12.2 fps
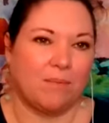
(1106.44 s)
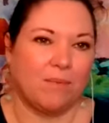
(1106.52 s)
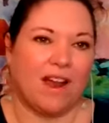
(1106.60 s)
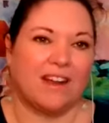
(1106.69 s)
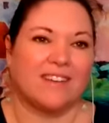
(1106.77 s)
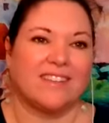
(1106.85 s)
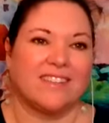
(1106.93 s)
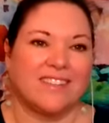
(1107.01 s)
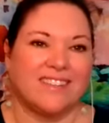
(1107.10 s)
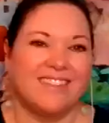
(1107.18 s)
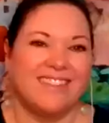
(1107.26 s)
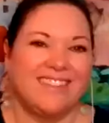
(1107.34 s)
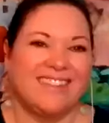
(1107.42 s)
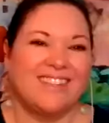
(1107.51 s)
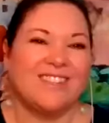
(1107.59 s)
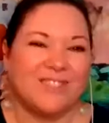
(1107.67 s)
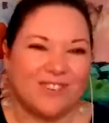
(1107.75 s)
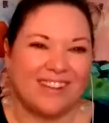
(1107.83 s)
that practice,
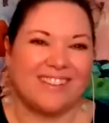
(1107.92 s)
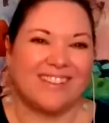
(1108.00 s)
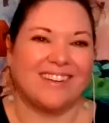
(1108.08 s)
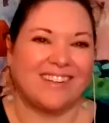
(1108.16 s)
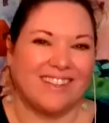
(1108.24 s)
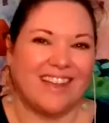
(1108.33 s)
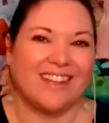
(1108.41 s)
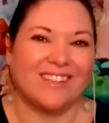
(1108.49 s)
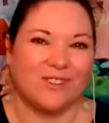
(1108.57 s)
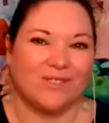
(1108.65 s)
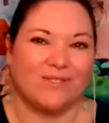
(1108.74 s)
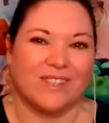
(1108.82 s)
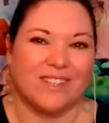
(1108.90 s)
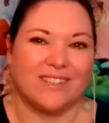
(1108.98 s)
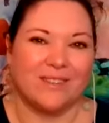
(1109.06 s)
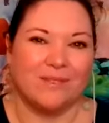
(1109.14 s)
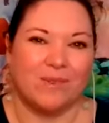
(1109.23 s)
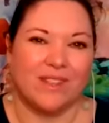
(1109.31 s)
strengthening that
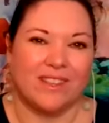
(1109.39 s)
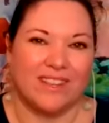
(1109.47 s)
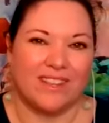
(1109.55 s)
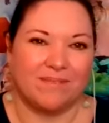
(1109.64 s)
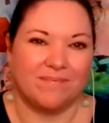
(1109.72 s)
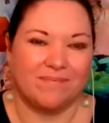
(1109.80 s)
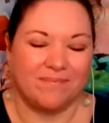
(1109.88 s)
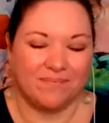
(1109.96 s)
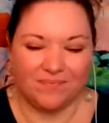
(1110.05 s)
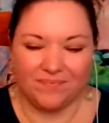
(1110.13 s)
surface within.